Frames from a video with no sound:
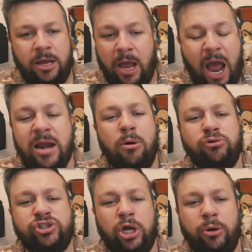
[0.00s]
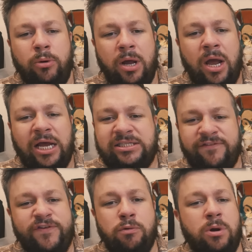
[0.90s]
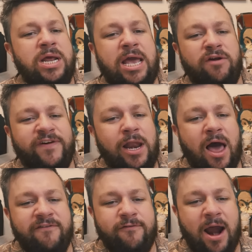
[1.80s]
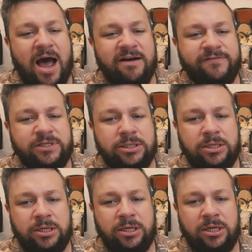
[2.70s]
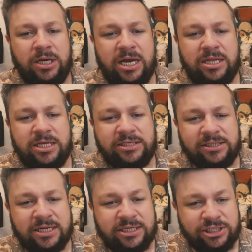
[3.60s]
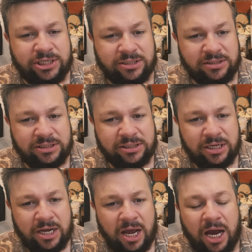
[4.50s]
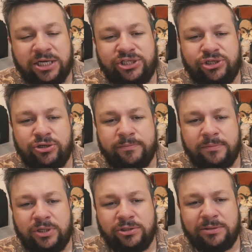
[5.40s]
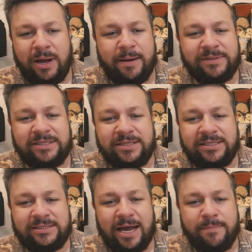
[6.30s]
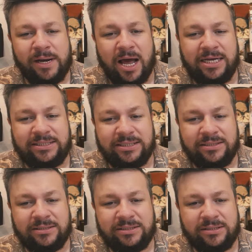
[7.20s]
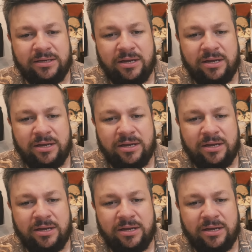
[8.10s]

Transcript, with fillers: And also, as if you want to get off a life raft in these conditions. I assume usually what happens is the stabilizers